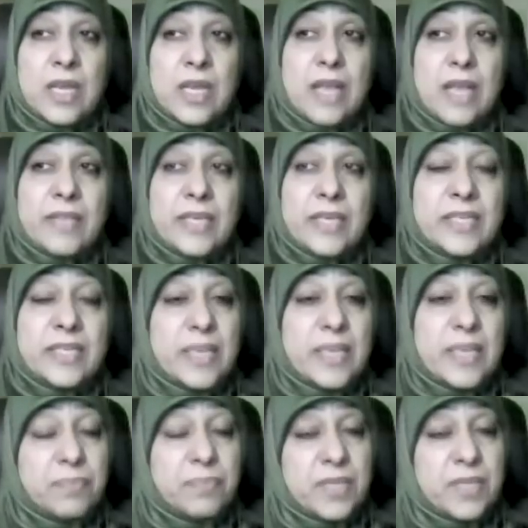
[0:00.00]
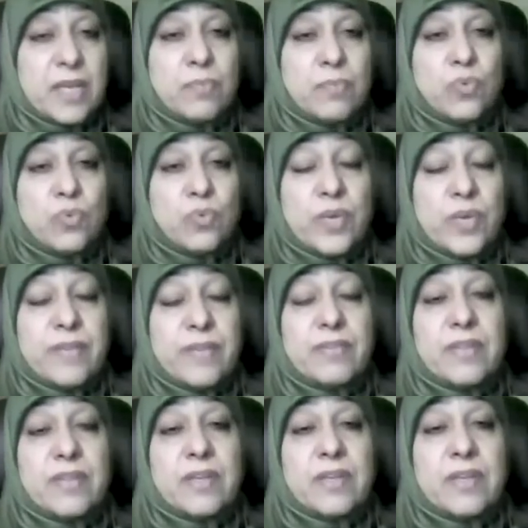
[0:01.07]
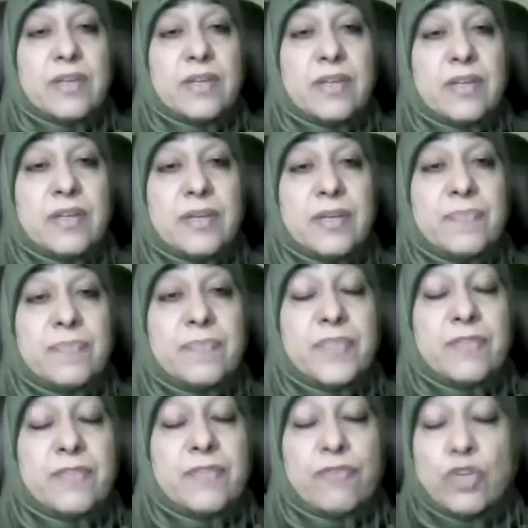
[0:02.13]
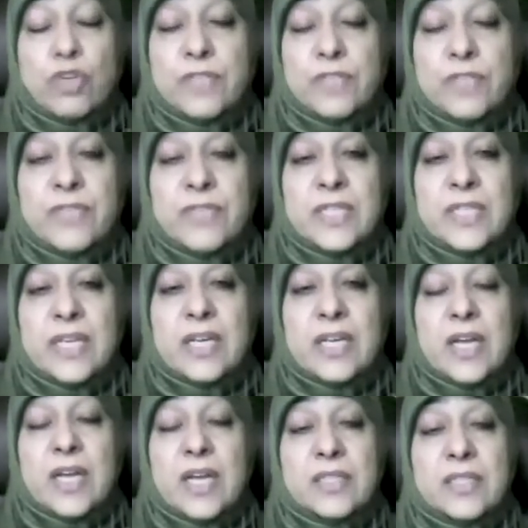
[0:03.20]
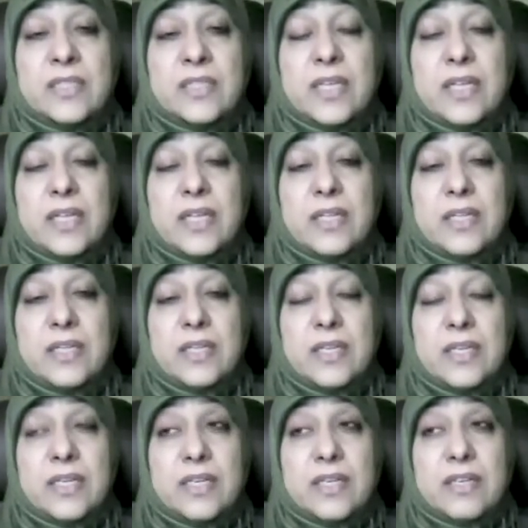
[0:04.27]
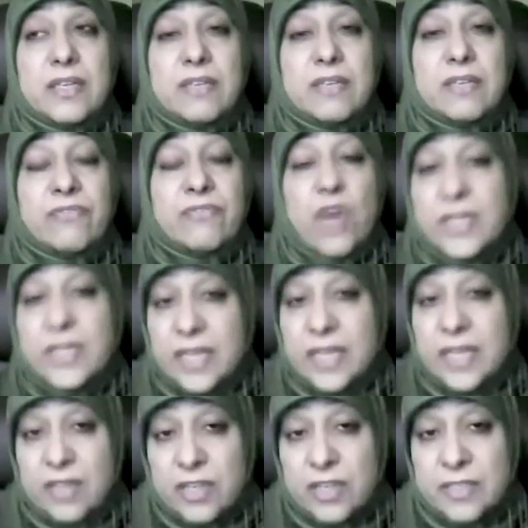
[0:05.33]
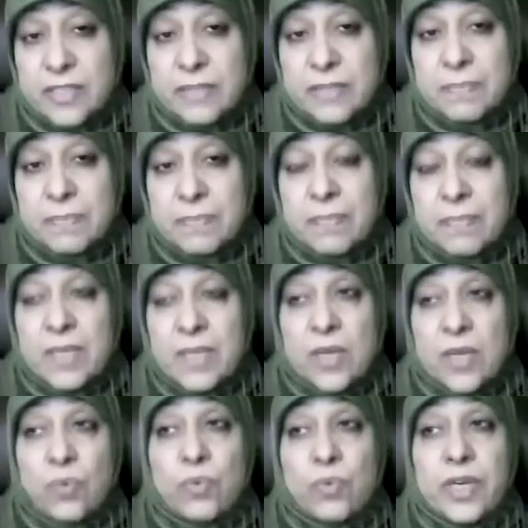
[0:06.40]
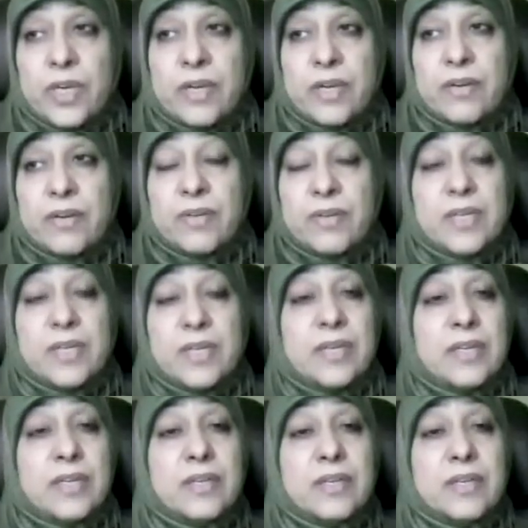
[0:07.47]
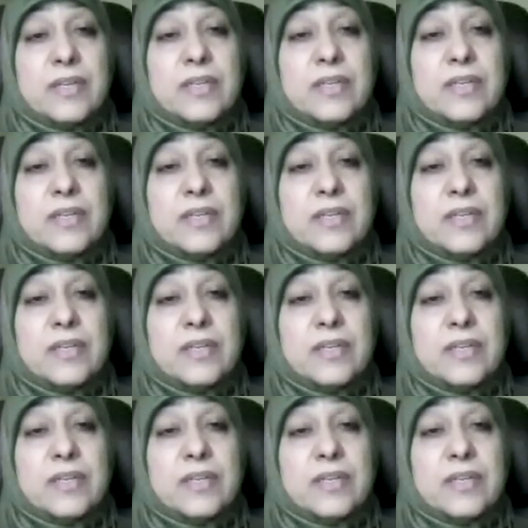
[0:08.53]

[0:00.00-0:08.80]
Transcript: And they kept him with the force feeding until Friday night, where